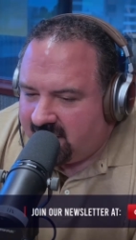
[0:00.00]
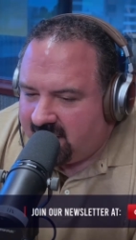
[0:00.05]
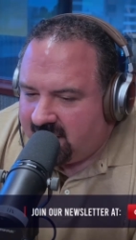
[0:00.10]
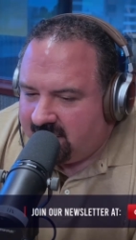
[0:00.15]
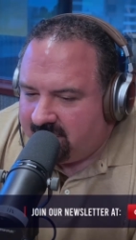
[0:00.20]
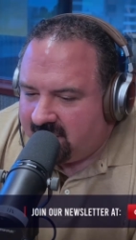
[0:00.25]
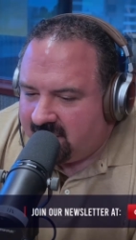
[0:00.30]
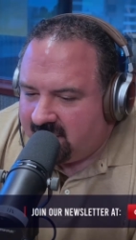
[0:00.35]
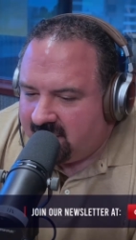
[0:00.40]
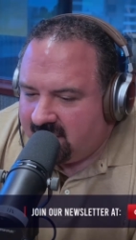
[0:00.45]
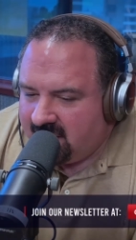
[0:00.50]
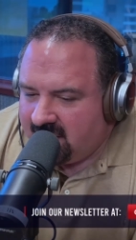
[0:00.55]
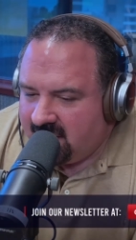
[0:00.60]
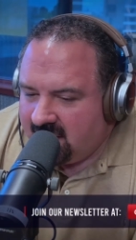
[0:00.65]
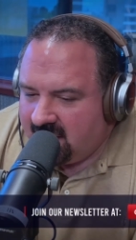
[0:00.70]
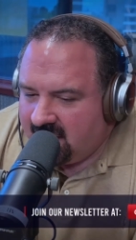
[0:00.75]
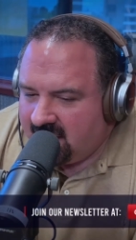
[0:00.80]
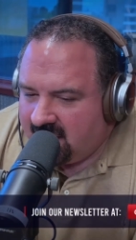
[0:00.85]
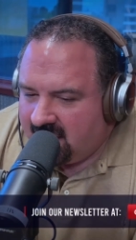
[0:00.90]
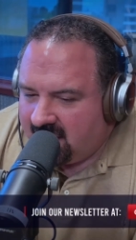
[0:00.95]
Amy. For Amy.
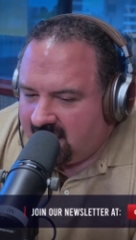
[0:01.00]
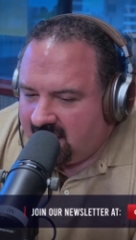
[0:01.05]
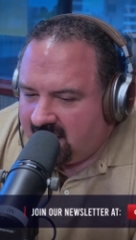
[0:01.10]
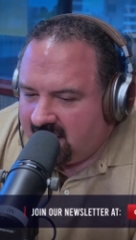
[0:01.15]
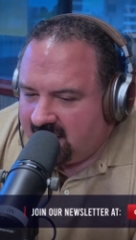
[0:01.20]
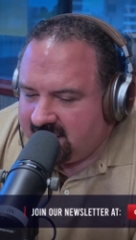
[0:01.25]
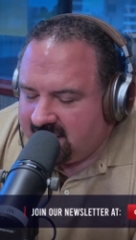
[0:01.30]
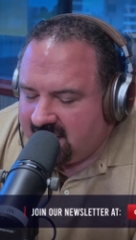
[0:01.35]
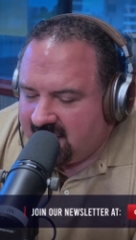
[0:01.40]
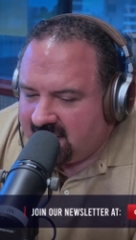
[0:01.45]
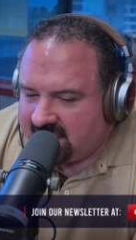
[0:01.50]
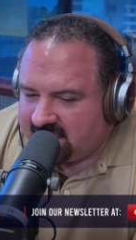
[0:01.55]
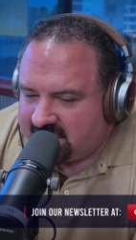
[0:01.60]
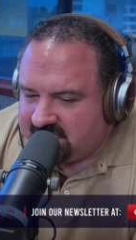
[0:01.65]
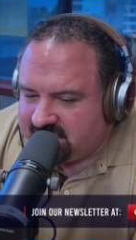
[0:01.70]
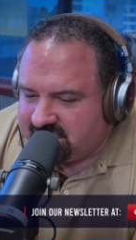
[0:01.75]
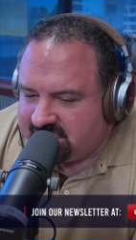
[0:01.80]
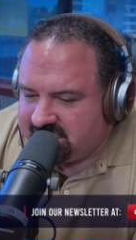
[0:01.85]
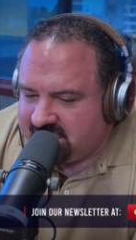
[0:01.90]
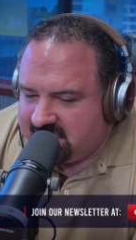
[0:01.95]
Uh, yeah,
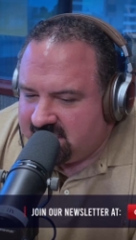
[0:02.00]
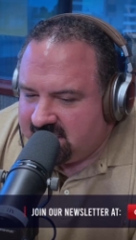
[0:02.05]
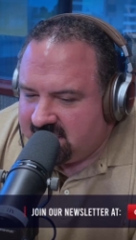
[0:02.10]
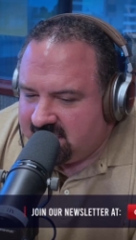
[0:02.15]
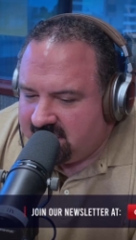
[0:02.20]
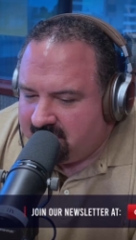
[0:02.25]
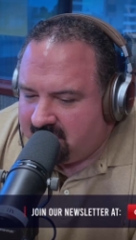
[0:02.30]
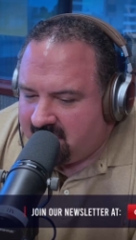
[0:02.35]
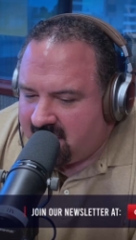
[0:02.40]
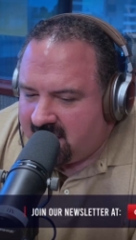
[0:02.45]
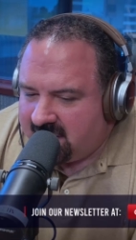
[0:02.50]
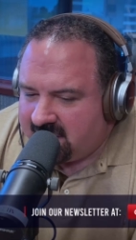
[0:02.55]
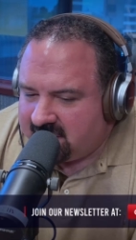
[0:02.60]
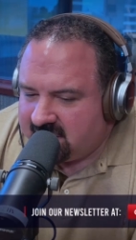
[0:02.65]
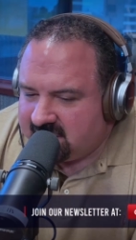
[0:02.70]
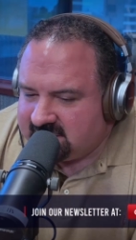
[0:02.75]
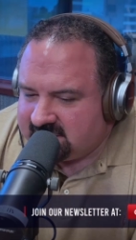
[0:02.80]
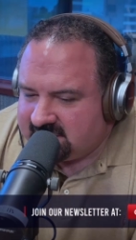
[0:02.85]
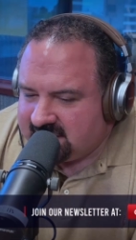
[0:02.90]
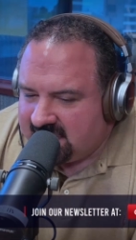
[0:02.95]
because she
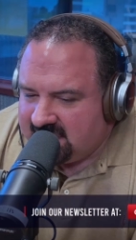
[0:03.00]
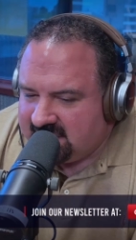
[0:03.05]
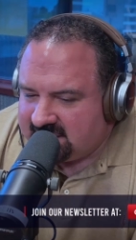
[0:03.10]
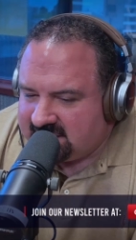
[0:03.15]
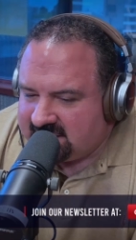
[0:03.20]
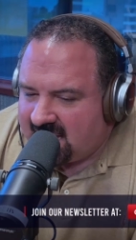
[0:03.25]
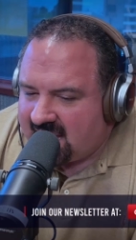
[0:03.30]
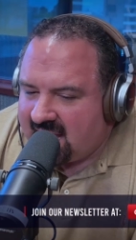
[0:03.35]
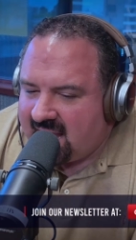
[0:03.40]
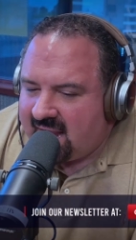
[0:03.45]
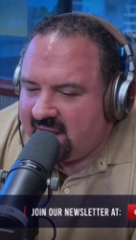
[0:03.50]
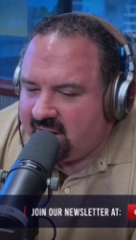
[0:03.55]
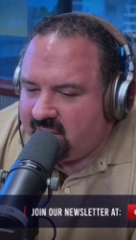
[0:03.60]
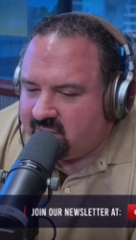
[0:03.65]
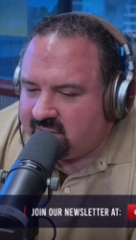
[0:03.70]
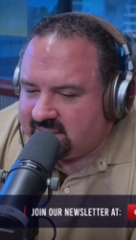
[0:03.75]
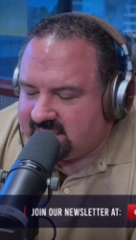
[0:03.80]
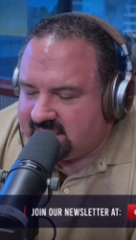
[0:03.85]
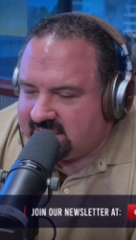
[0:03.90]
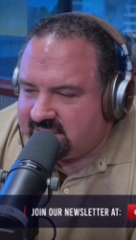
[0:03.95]
Monica's entire
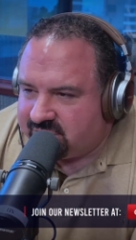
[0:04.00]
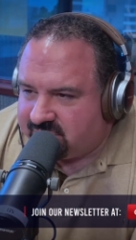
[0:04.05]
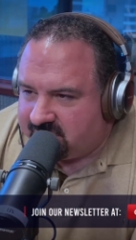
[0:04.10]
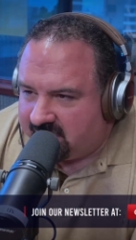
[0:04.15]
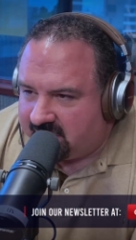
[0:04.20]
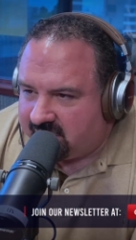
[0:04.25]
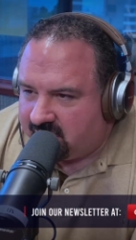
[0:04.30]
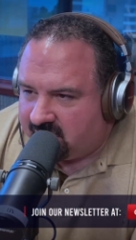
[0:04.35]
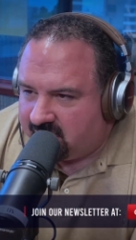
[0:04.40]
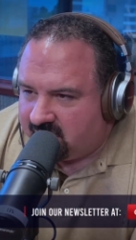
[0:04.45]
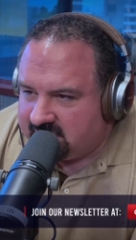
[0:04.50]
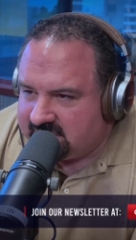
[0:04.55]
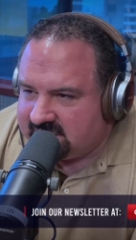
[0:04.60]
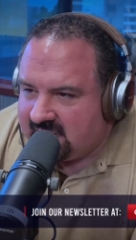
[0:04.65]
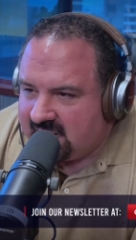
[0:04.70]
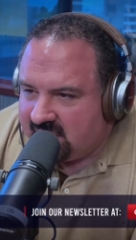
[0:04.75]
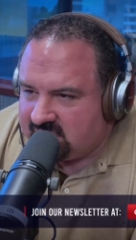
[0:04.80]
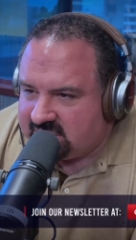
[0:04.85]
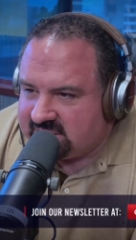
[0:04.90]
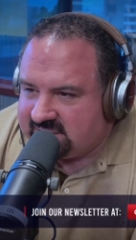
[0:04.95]
district, her
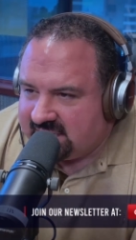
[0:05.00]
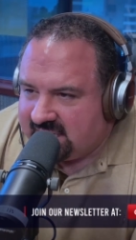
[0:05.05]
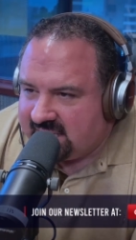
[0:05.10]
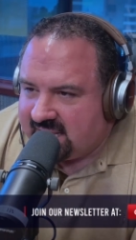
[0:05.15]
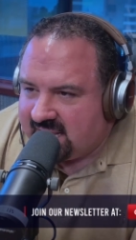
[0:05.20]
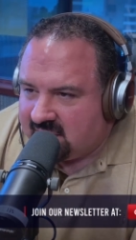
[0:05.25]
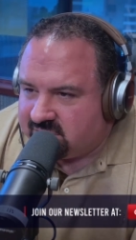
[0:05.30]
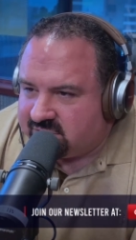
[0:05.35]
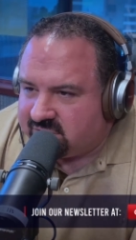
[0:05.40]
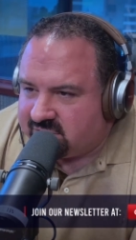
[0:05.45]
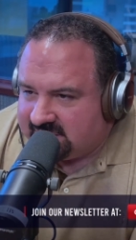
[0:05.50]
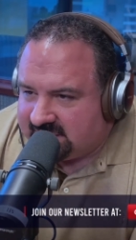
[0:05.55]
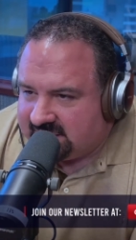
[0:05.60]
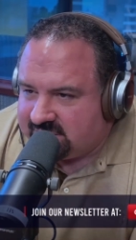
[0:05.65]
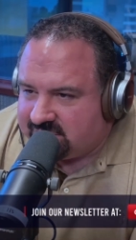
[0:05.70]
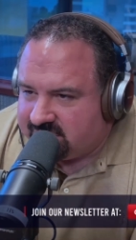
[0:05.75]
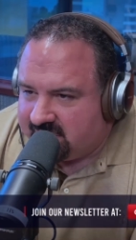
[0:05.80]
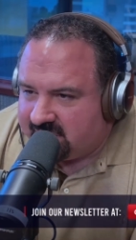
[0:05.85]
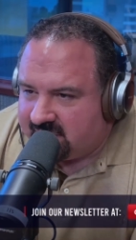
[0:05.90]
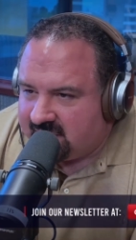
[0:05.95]
entire city council
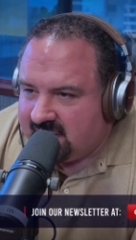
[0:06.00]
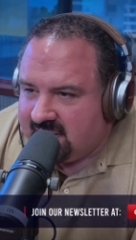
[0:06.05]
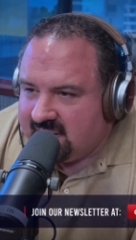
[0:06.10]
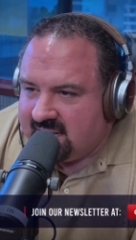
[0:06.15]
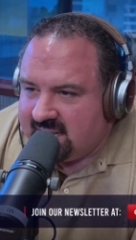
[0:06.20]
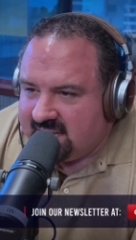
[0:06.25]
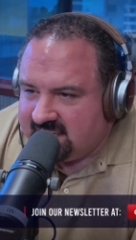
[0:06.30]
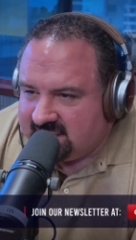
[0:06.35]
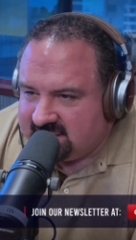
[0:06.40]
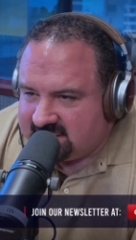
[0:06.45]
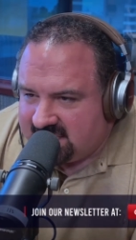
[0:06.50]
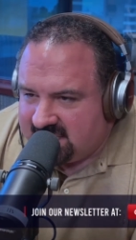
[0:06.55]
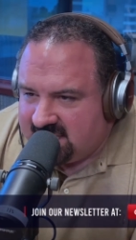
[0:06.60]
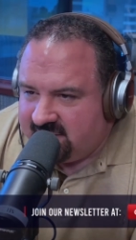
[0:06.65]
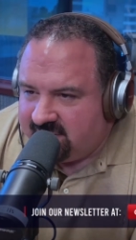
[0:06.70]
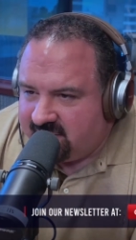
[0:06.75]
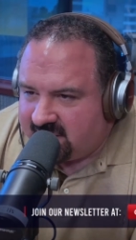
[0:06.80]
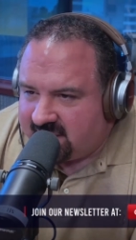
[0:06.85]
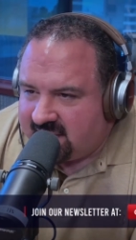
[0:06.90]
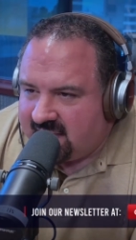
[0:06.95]
district, yeah. is
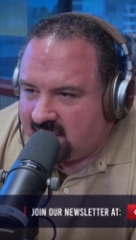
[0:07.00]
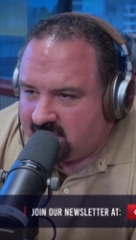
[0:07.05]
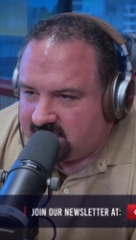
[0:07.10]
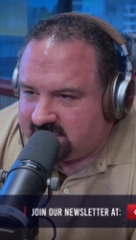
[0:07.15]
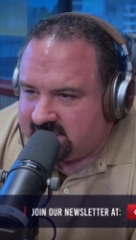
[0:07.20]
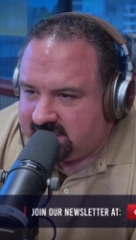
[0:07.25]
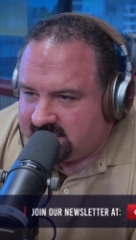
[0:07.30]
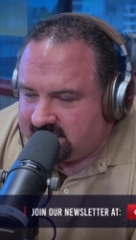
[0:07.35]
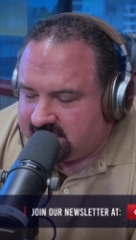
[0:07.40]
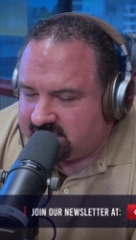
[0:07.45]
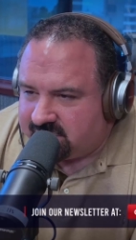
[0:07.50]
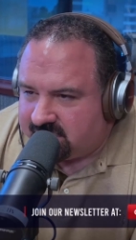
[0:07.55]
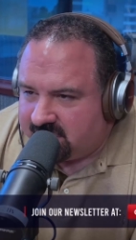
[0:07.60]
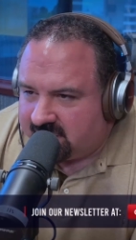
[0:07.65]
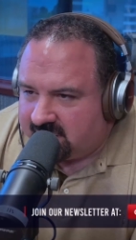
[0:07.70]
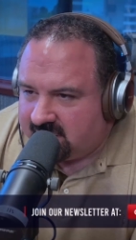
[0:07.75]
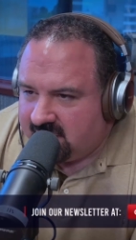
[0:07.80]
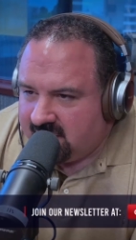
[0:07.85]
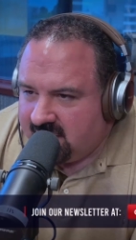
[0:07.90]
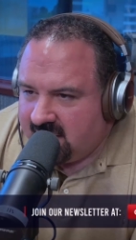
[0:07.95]
in the county district
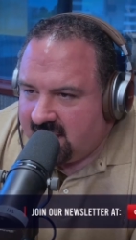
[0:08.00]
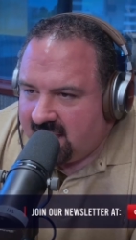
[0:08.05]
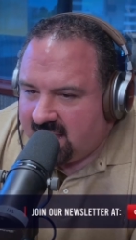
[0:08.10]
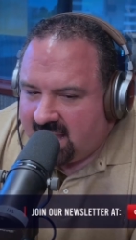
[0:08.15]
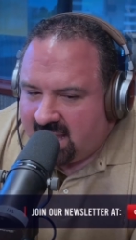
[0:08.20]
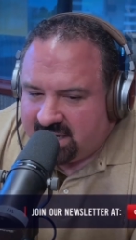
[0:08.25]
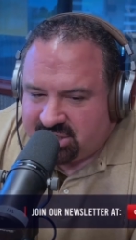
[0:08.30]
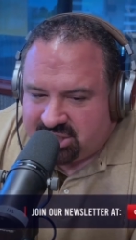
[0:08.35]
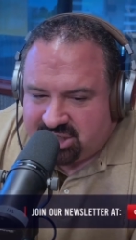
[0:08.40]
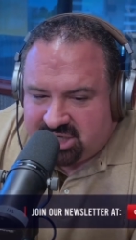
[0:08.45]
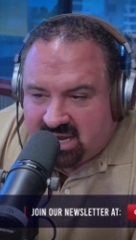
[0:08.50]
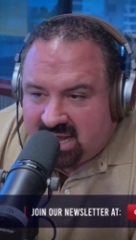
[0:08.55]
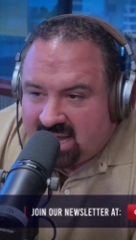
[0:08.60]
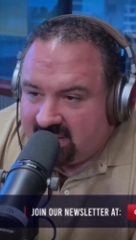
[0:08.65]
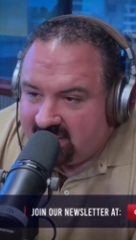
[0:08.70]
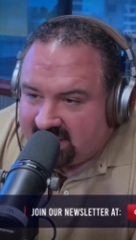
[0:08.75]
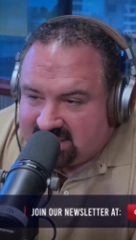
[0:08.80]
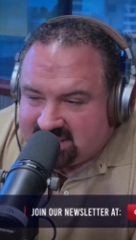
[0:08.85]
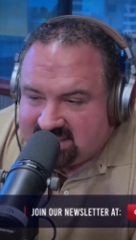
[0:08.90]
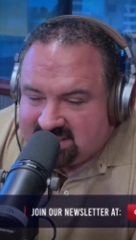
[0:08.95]
and she
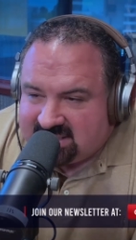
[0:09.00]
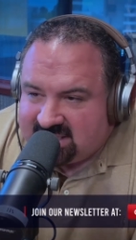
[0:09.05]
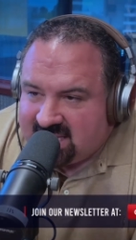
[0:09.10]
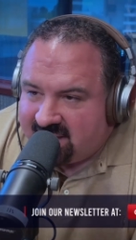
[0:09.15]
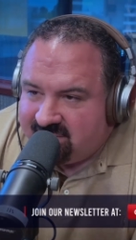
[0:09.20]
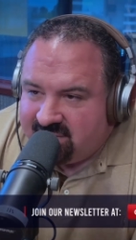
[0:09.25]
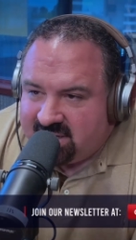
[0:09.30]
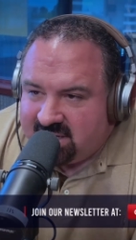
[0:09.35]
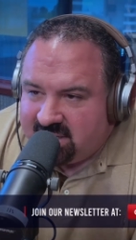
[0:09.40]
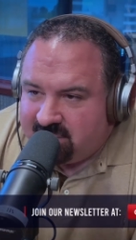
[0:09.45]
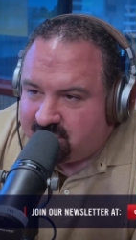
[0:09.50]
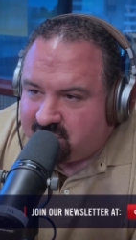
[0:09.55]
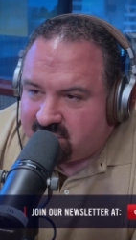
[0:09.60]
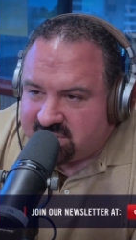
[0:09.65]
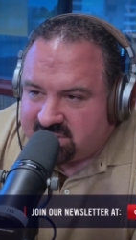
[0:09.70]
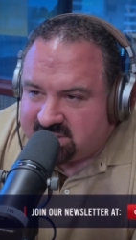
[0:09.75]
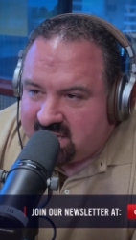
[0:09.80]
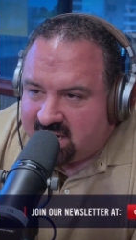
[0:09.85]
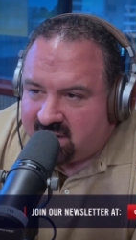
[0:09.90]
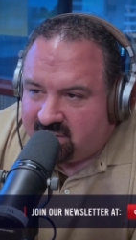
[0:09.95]
got like
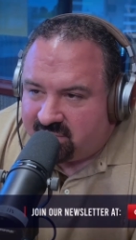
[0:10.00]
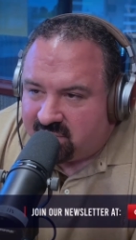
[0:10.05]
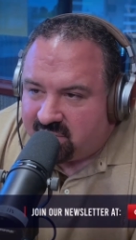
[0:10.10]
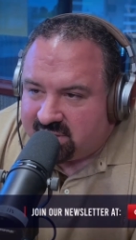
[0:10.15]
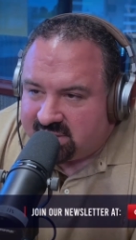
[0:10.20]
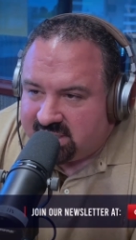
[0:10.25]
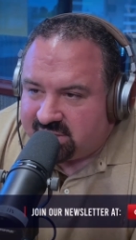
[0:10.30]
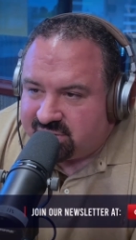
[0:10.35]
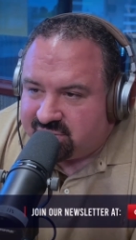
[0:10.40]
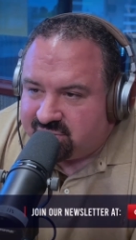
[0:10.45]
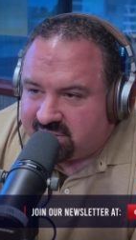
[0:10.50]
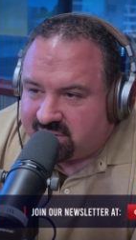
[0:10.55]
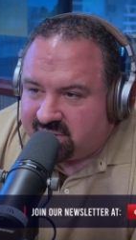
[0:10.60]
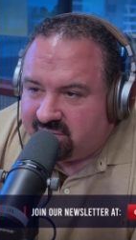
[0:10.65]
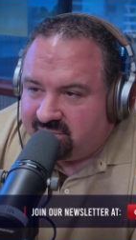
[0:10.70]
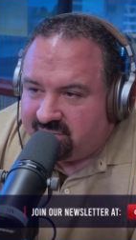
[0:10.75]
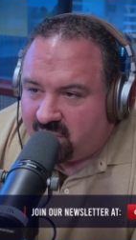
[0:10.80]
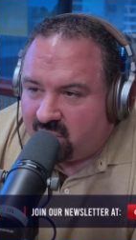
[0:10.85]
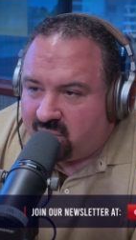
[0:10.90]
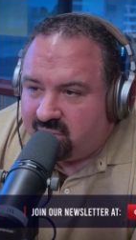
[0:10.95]
70% of her district to
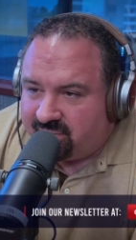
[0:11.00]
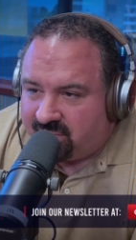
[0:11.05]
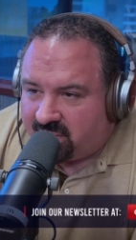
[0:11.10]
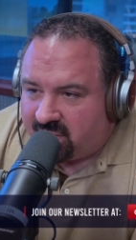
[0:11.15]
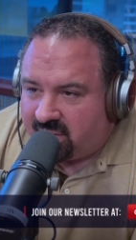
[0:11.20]
vote for